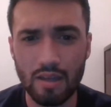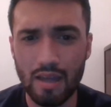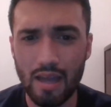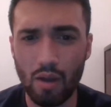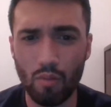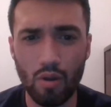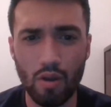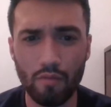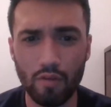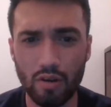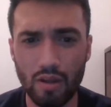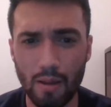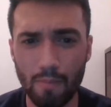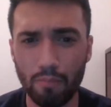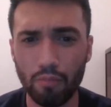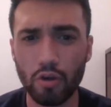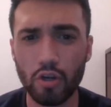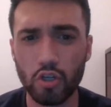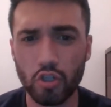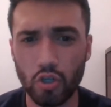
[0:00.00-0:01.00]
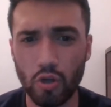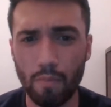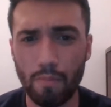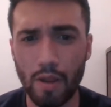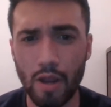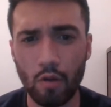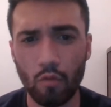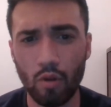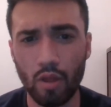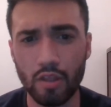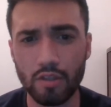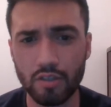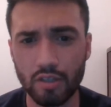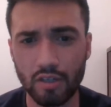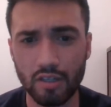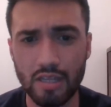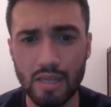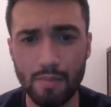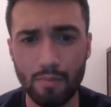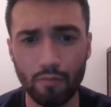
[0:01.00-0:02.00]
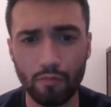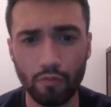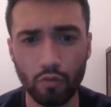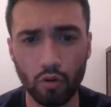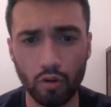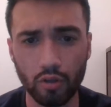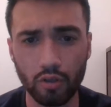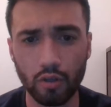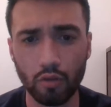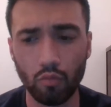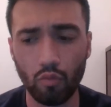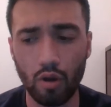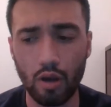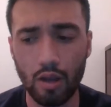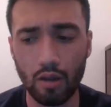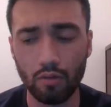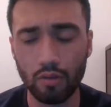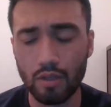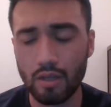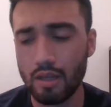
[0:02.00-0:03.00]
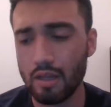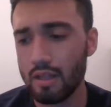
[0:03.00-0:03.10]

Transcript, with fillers: However, I'm pretty sure Pat Riley's going to keep him for a good while.